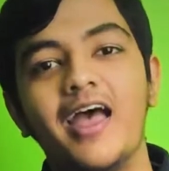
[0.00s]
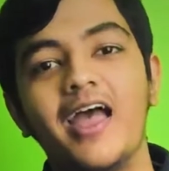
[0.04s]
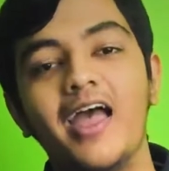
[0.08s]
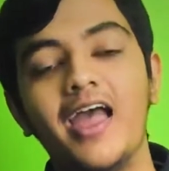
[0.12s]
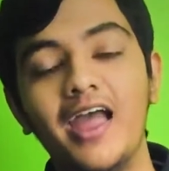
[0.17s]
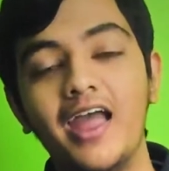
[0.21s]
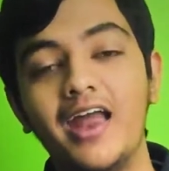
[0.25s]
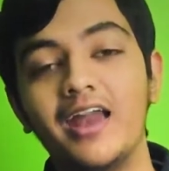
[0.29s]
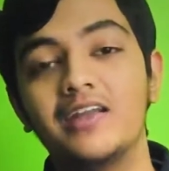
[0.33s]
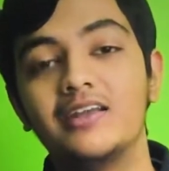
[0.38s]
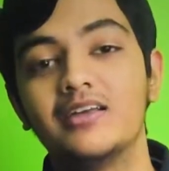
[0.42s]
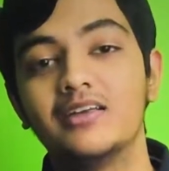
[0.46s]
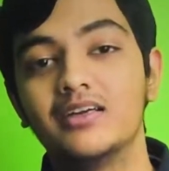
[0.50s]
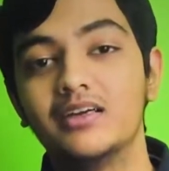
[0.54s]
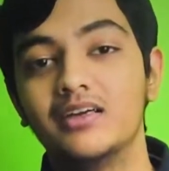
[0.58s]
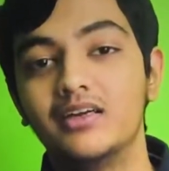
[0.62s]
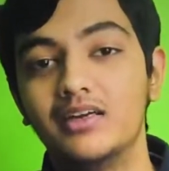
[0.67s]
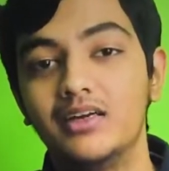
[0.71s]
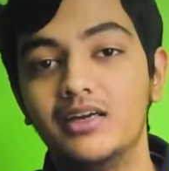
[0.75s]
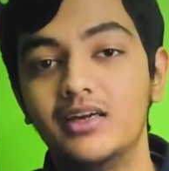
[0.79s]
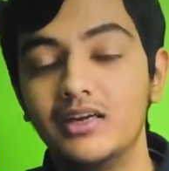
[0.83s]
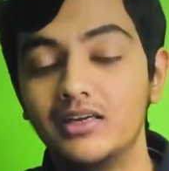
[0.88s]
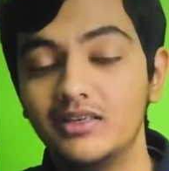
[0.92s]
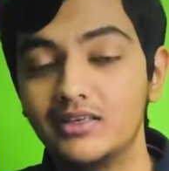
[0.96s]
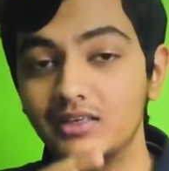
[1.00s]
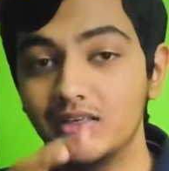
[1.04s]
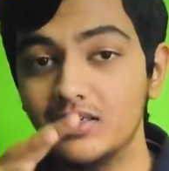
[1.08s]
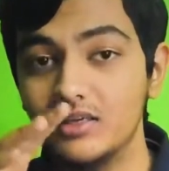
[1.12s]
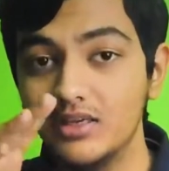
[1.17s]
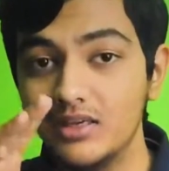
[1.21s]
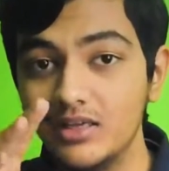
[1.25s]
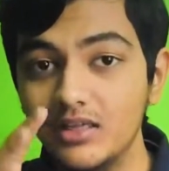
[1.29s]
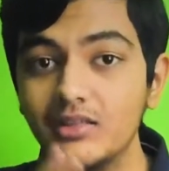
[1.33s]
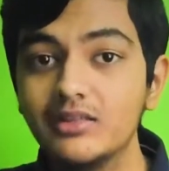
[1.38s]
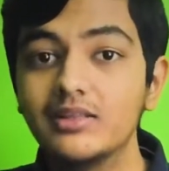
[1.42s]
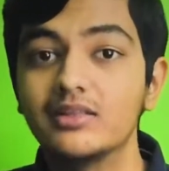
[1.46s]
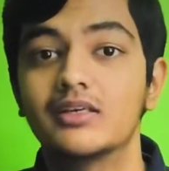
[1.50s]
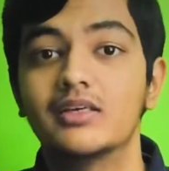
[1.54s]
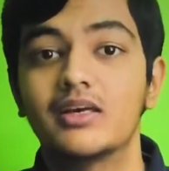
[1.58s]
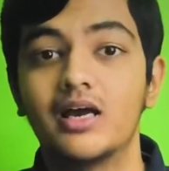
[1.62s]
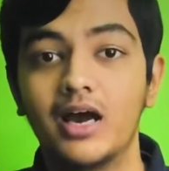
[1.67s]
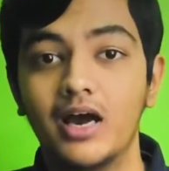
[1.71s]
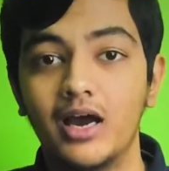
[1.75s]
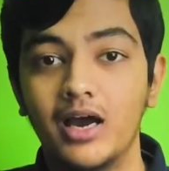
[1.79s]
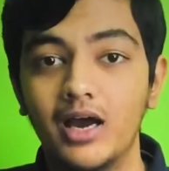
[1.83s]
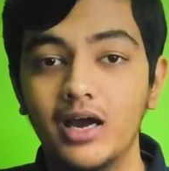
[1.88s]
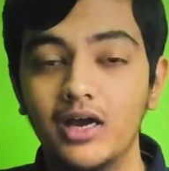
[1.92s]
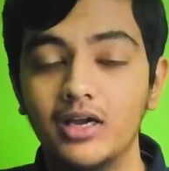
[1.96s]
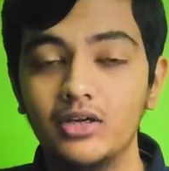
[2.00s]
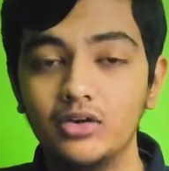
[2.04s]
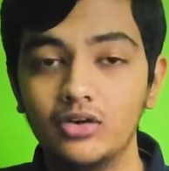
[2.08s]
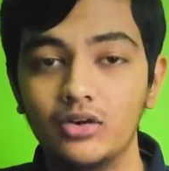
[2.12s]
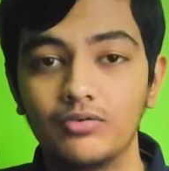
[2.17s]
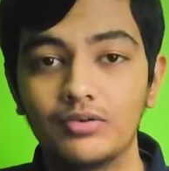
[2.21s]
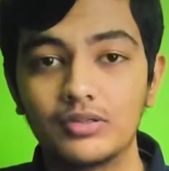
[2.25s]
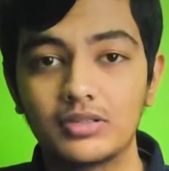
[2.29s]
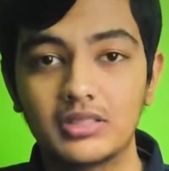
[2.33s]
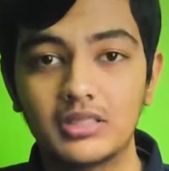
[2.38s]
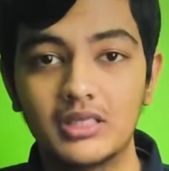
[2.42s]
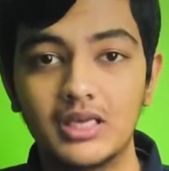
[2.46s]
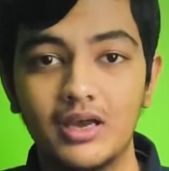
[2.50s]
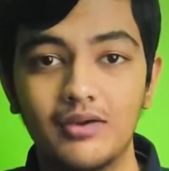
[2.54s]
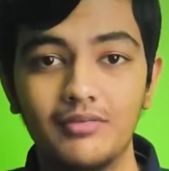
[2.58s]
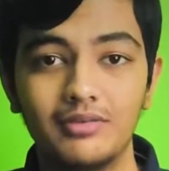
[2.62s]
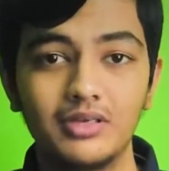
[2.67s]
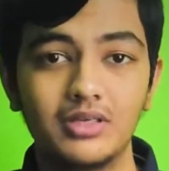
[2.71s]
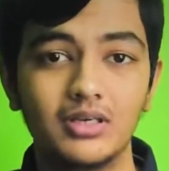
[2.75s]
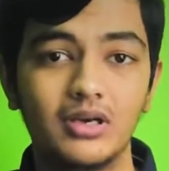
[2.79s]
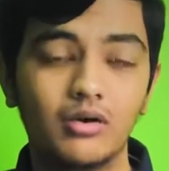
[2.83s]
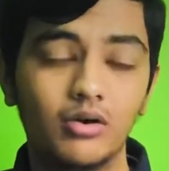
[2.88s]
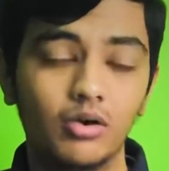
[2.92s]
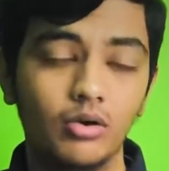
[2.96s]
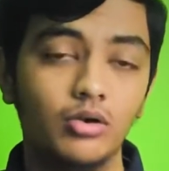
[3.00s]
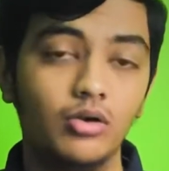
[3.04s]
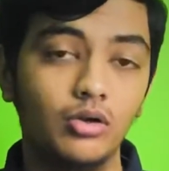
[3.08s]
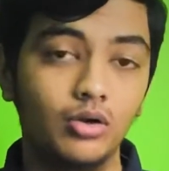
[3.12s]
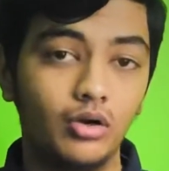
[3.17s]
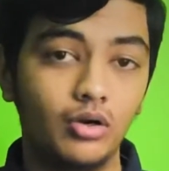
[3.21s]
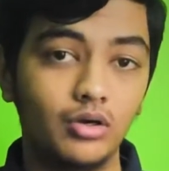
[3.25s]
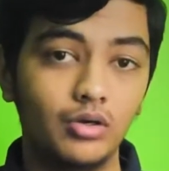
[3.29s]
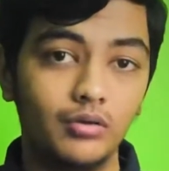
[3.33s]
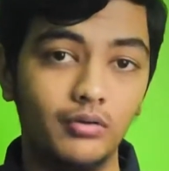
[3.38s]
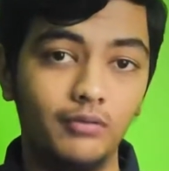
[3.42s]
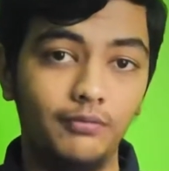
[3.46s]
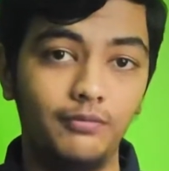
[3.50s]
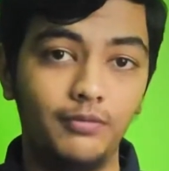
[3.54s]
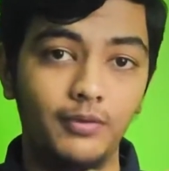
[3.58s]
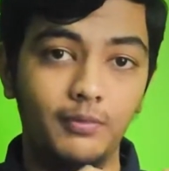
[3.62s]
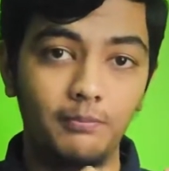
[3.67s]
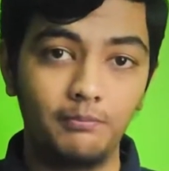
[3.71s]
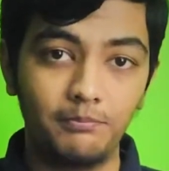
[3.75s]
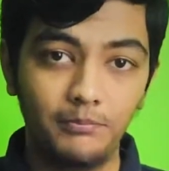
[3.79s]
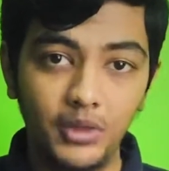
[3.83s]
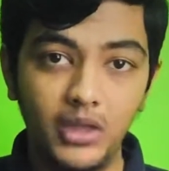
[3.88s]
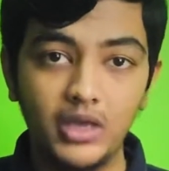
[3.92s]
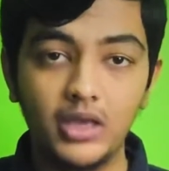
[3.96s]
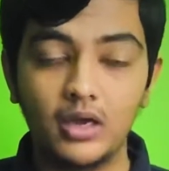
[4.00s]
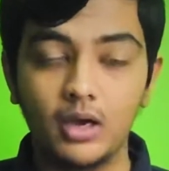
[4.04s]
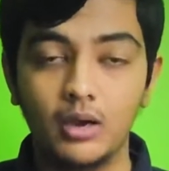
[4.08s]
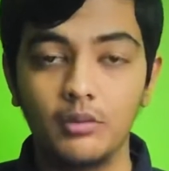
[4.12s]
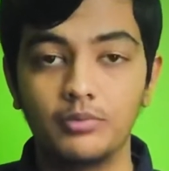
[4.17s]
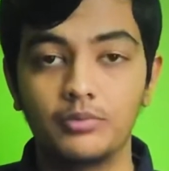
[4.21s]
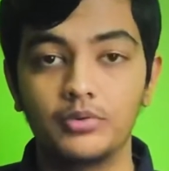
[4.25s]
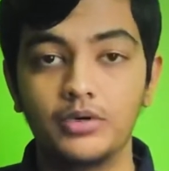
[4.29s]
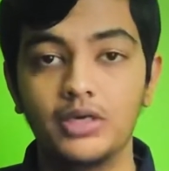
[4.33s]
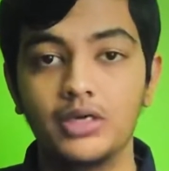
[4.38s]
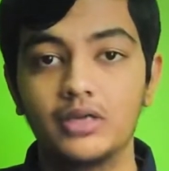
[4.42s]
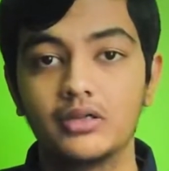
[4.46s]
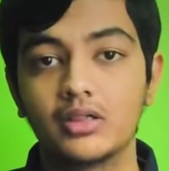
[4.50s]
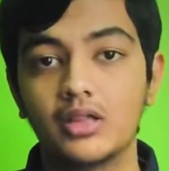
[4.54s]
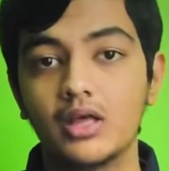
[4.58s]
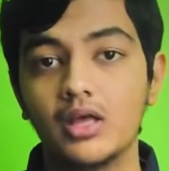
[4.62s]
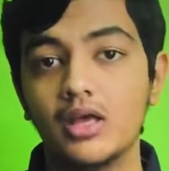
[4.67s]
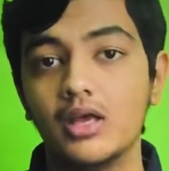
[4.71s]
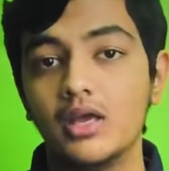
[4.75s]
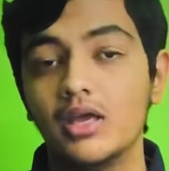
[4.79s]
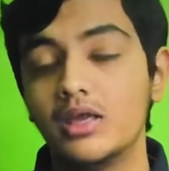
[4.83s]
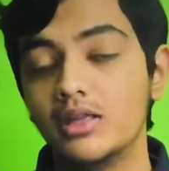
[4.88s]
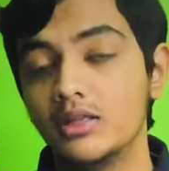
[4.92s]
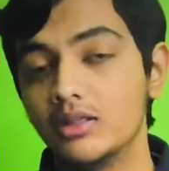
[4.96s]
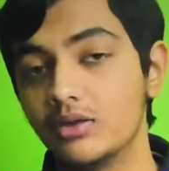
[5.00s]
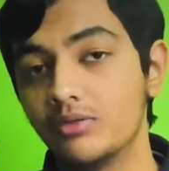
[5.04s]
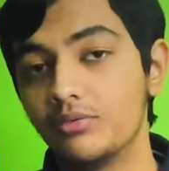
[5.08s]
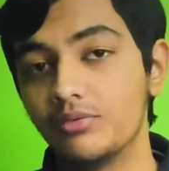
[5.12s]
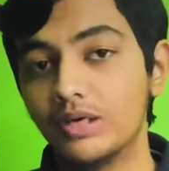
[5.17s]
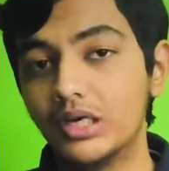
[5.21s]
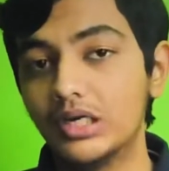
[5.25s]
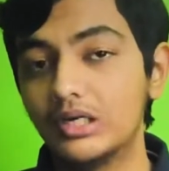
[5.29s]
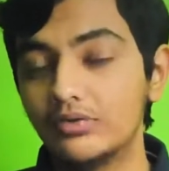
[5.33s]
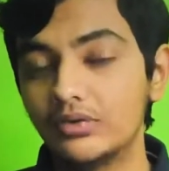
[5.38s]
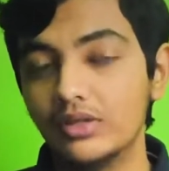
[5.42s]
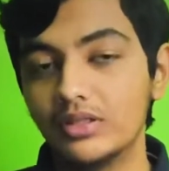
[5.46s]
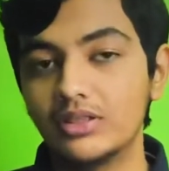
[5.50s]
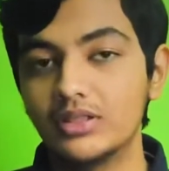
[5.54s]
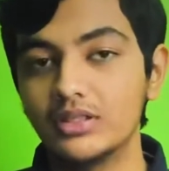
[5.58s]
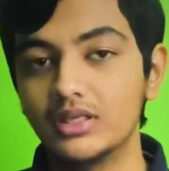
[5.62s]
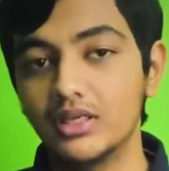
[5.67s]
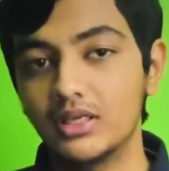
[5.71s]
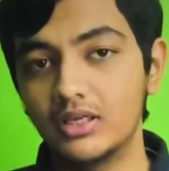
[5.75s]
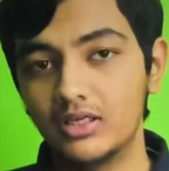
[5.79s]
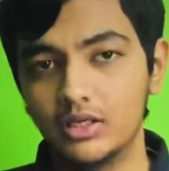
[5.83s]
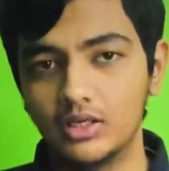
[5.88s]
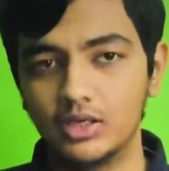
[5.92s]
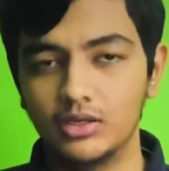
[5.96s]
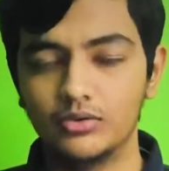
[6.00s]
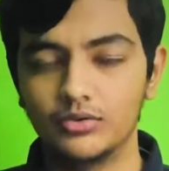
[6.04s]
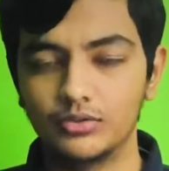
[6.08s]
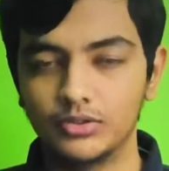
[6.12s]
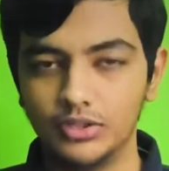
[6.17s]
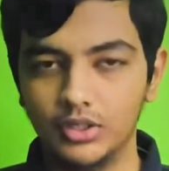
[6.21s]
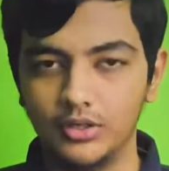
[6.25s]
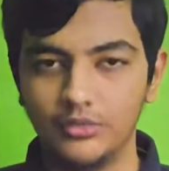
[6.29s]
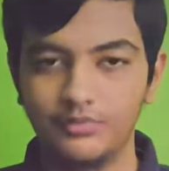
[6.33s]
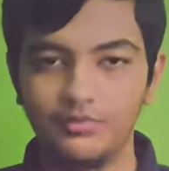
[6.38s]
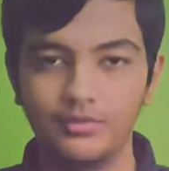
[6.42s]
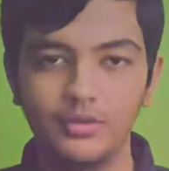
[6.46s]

and it is a kind of having a lot of big upgrades in the ray tracing and lot of stuff.